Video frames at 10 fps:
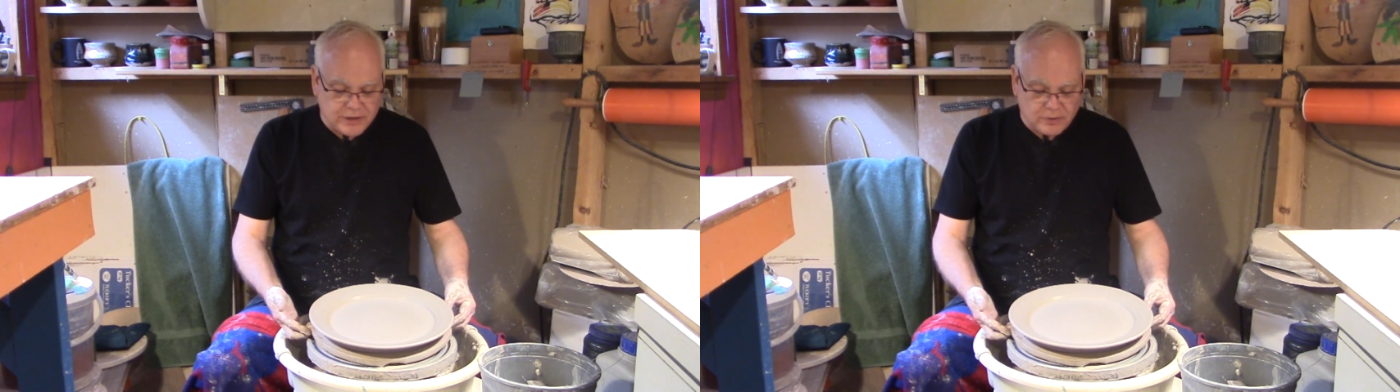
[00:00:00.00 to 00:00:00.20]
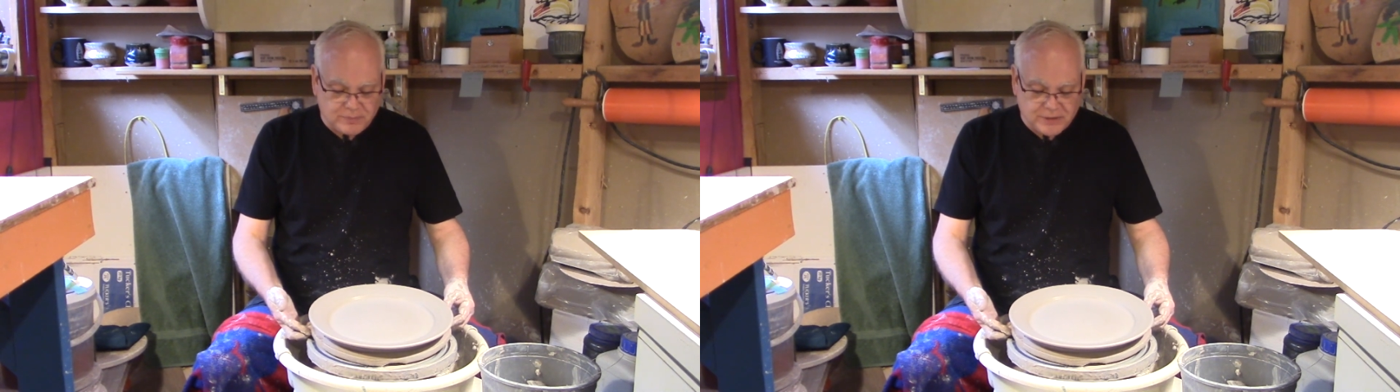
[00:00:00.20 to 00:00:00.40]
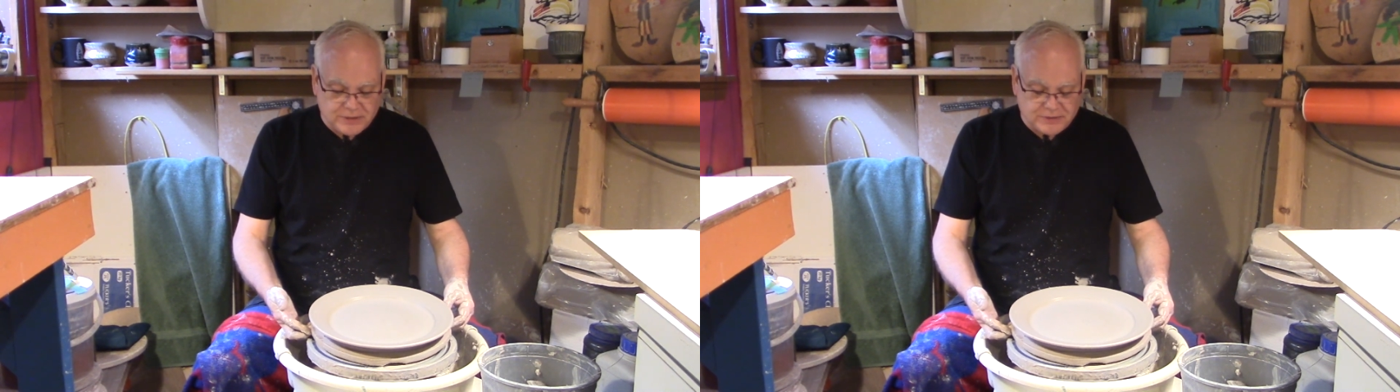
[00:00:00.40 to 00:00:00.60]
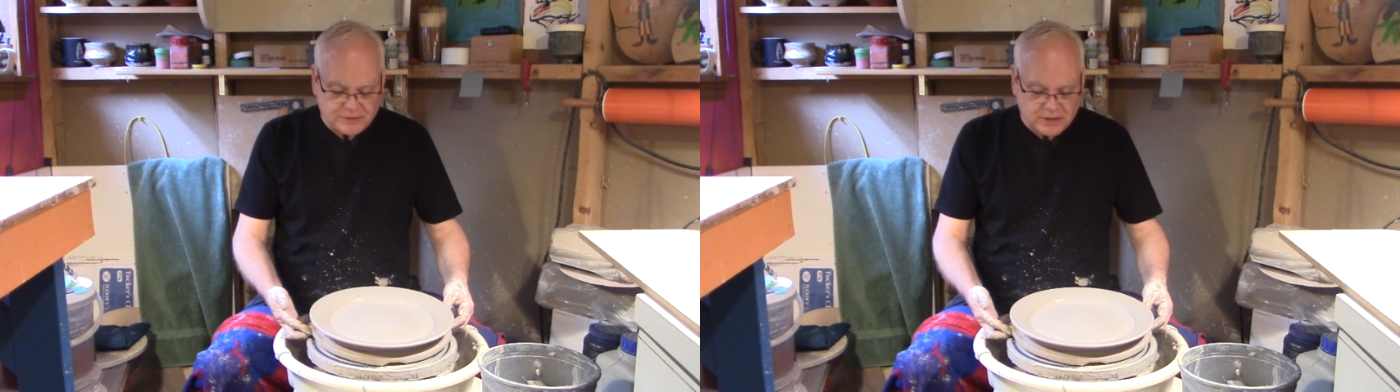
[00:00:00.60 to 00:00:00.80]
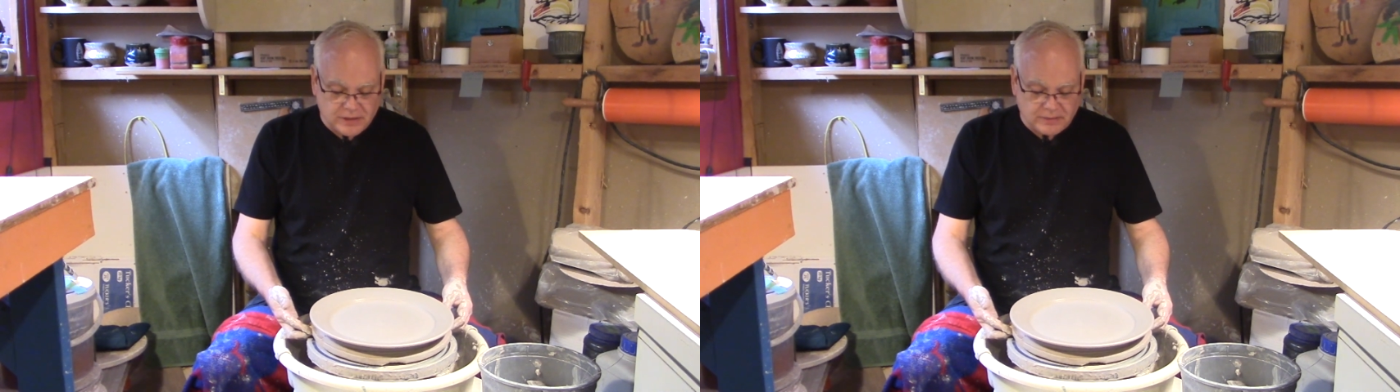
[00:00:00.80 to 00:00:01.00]
your
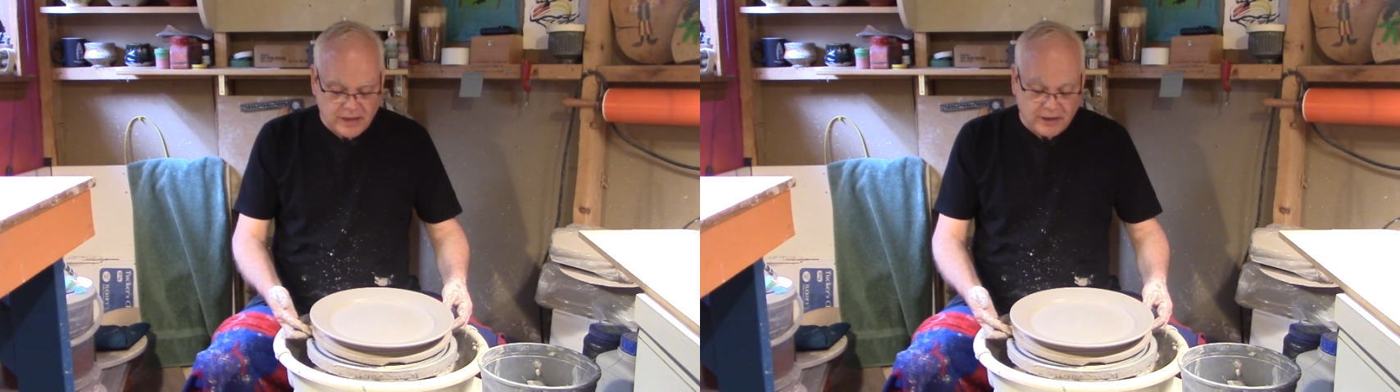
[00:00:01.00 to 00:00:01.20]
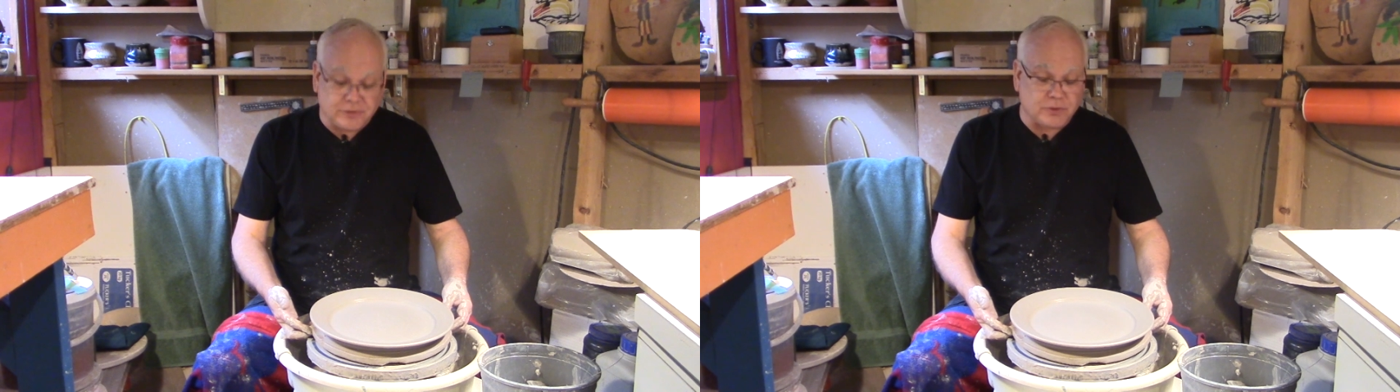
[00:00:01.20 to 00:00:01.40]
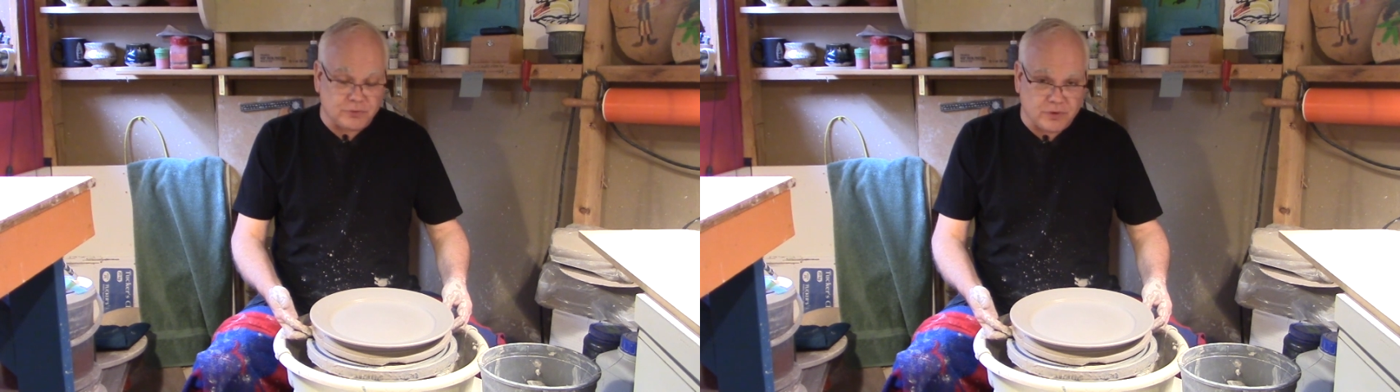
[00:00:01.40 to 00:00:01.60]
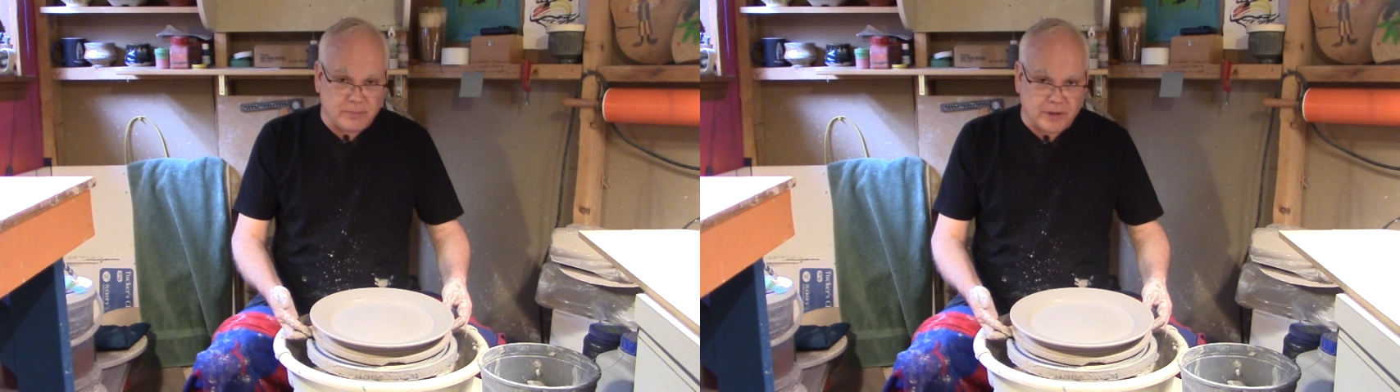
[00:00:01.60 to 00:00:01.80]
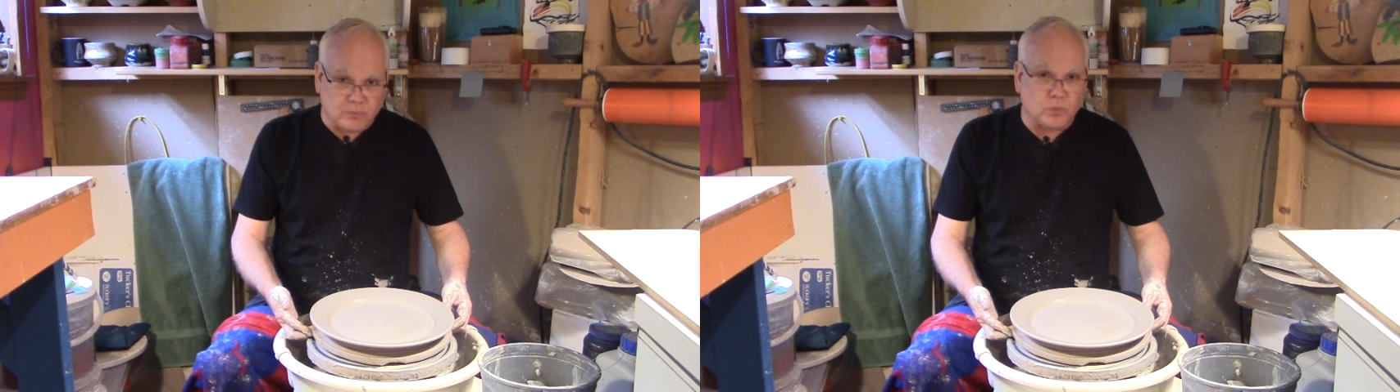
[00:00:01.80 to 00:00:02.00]
piece after you trim it,